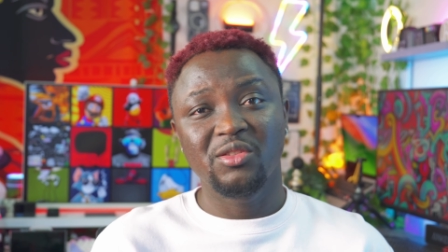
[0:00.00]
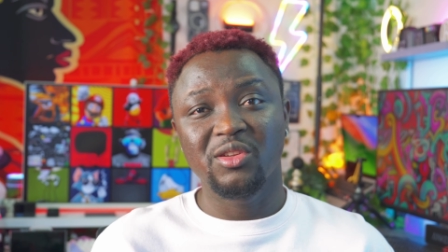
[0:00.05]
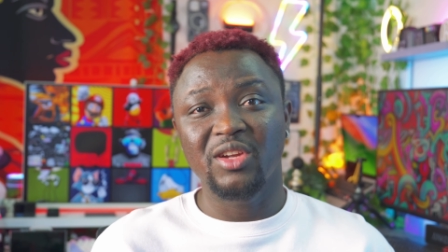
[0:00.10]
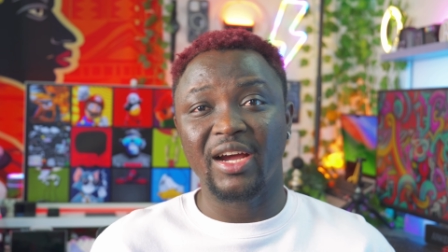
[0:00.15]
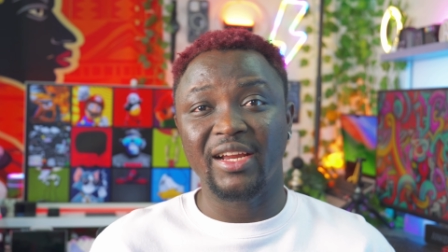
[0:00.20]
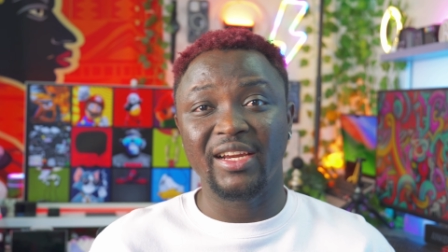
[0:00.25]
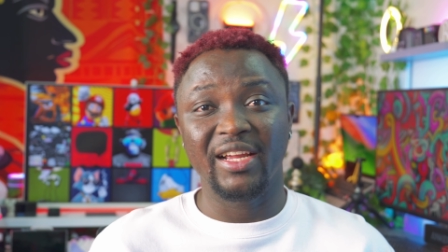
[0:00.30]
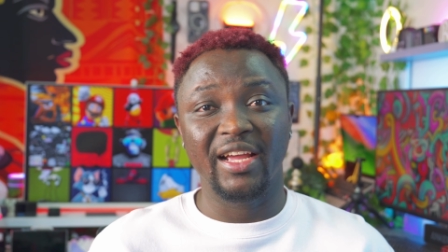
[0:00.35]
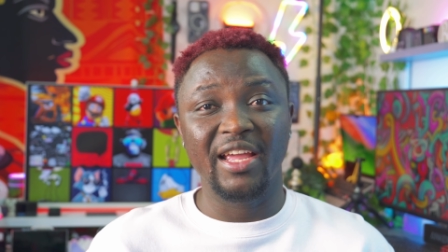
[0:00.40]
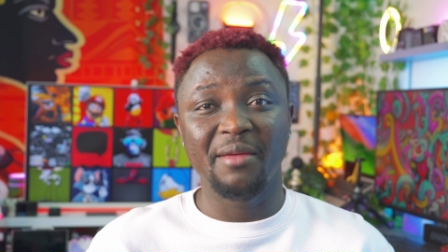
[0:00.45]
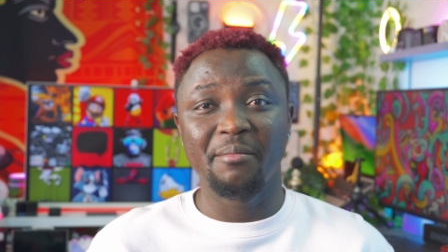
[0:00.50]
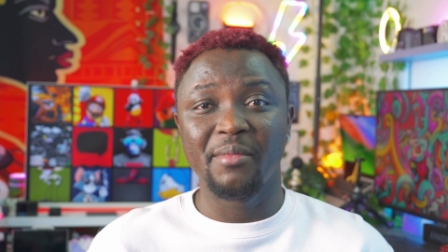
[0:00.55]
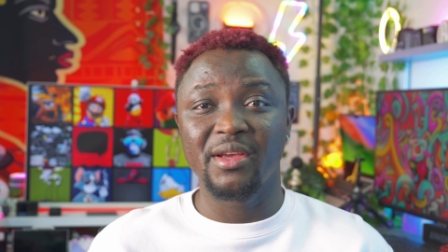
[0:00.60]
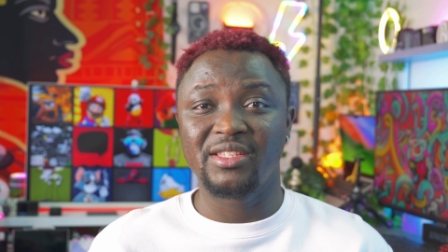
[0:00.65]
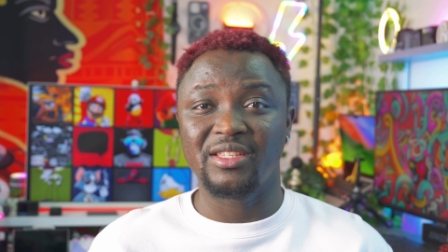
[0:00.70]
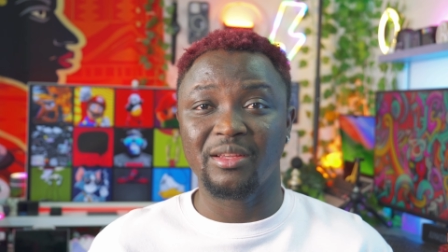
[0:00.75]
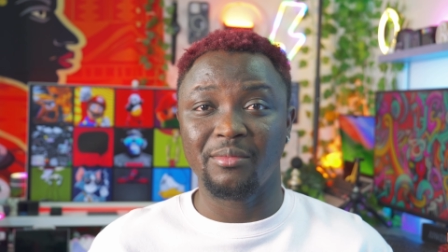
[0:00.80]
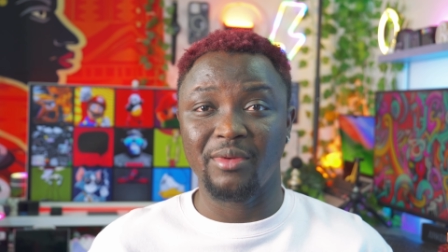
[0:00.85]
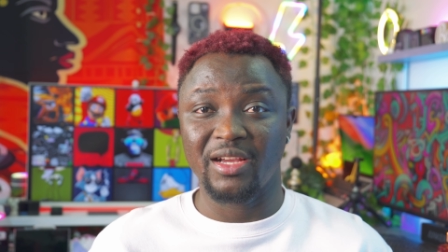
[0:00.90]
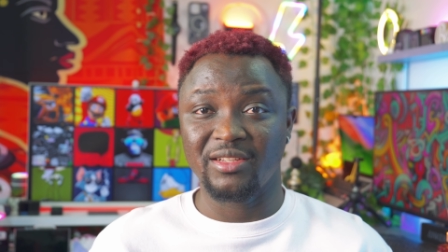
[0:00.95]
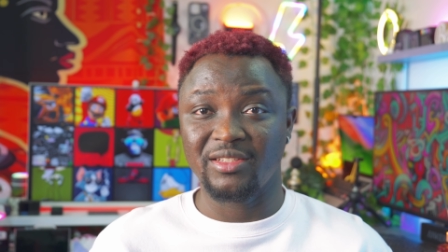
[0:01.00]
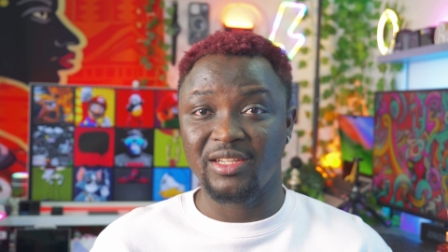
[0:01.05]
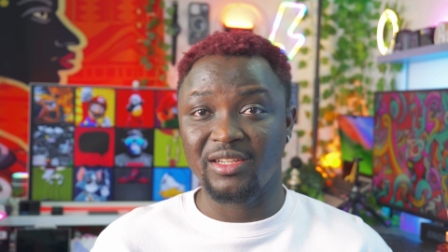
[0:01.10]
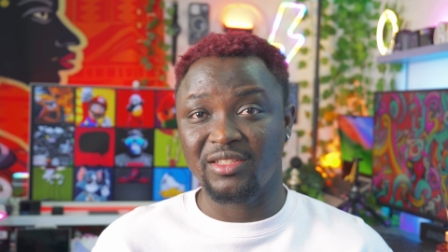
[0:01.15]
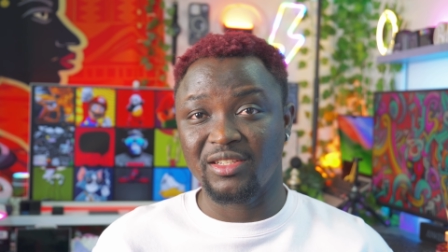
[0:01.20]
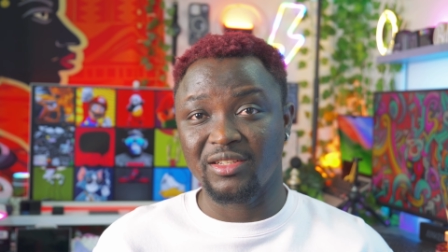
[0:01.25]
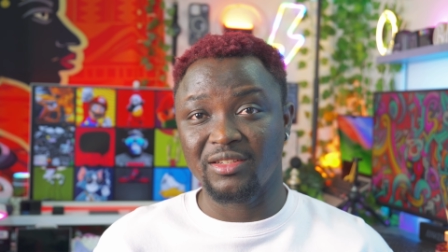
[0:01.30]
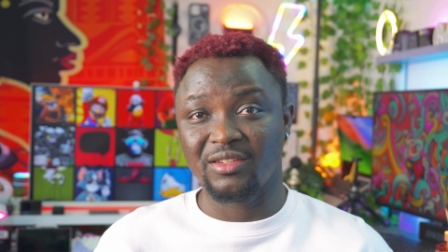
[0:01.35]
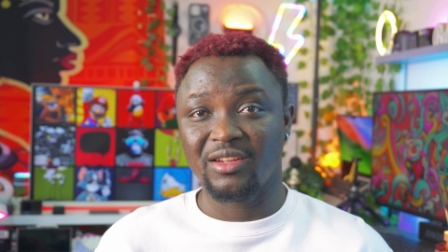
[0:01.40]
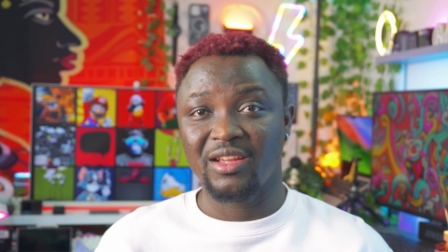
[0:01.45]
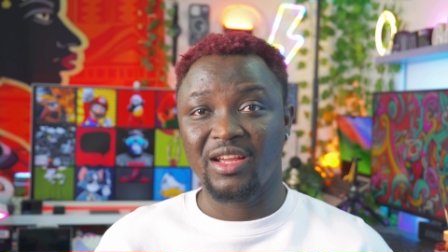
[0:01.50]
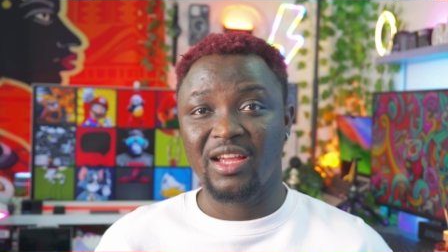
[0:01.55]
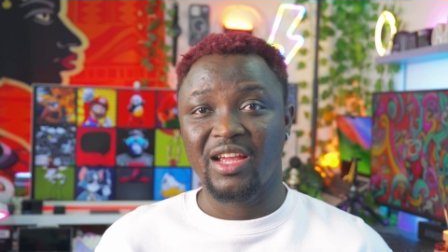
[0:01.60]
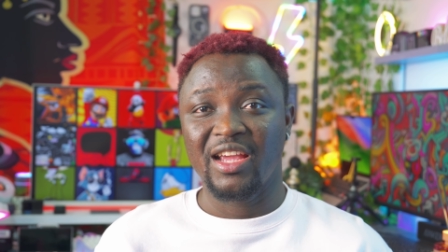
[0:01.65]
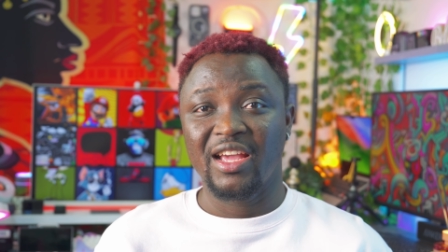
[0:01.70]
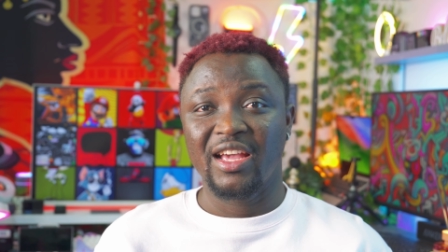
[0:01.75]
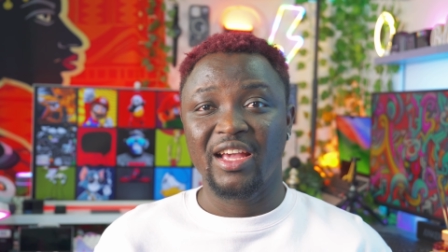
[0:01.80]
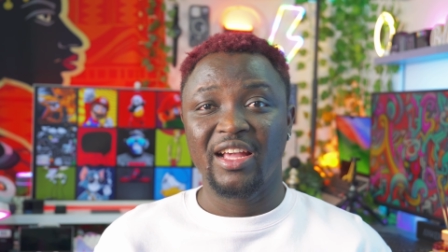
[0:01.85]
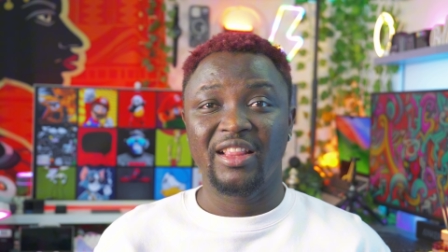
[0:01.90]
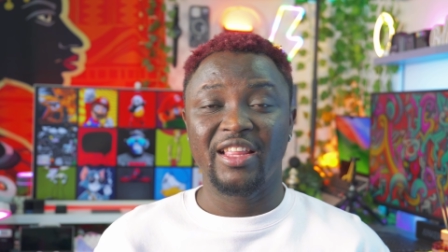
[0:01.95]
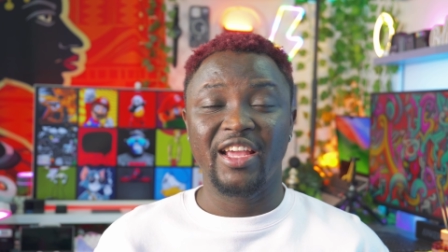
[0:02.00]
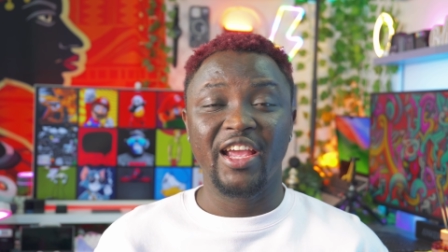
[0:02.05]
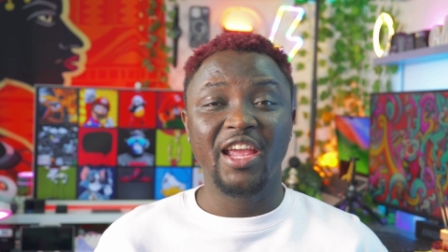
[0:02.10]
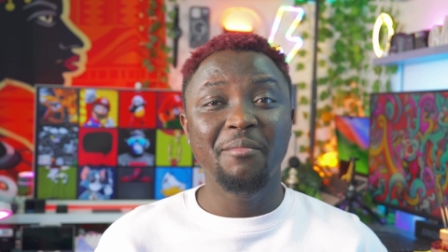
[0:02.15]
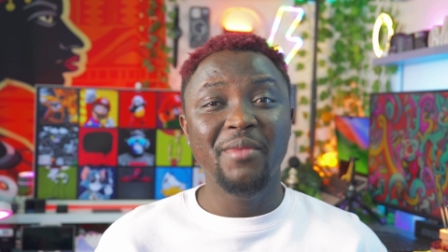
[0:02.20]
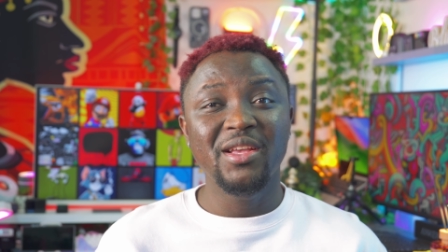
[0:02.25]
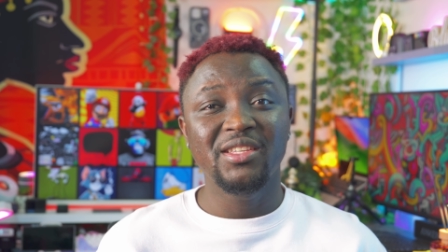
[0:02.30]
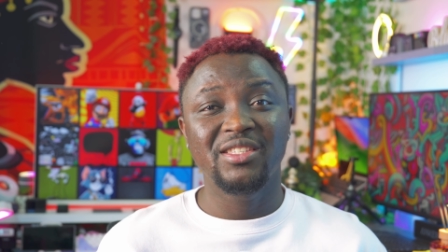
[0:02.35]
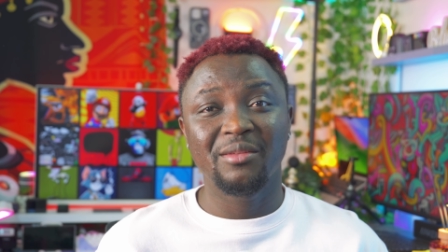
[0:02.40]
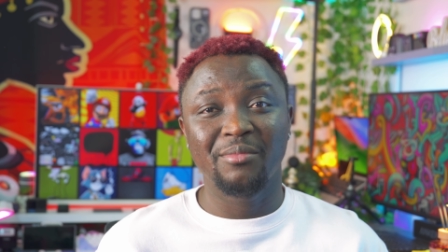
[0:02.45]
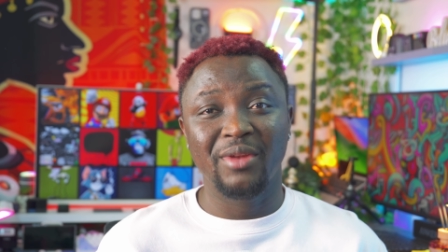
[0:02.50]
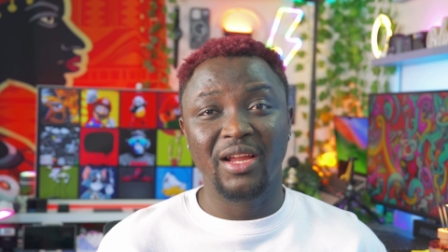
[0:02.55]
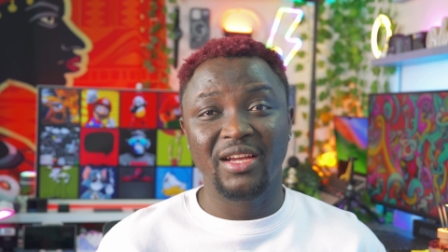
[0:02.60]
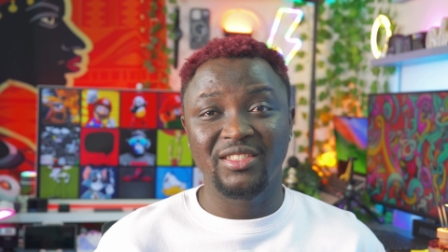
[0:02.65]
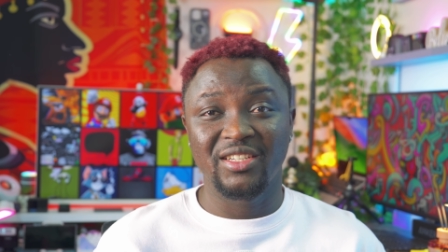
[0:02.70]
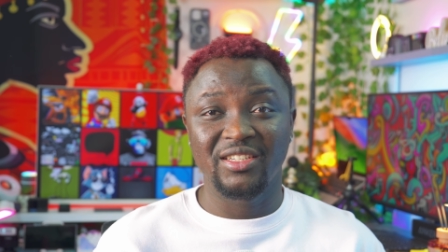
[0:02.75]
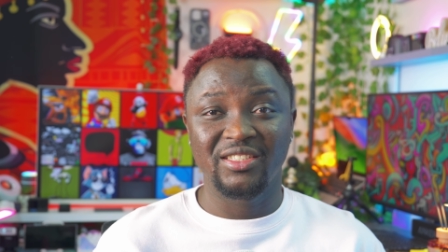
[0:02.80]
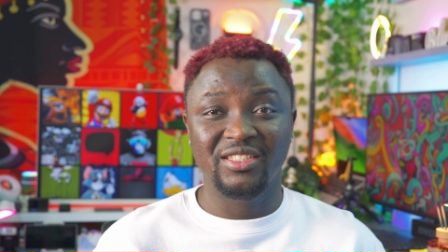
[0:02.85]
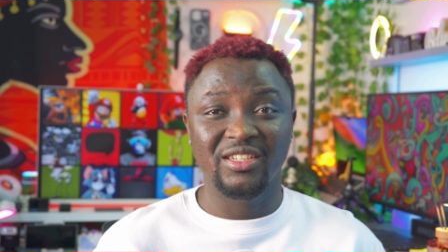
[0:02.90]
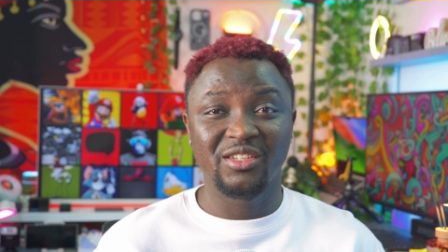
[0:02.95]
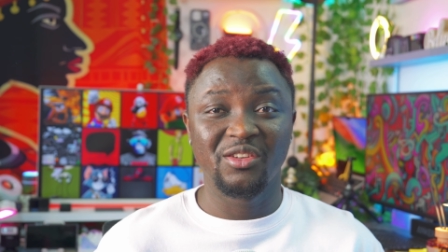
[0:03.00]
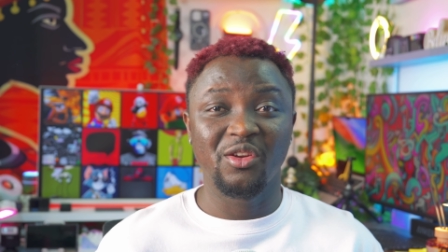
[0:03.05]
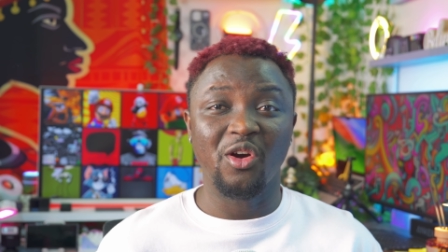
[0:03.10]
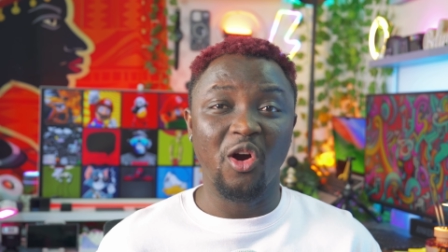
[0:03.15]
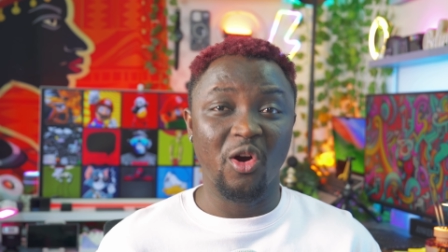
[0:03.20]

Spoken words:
Let's look at the image stabilization. The image stabilization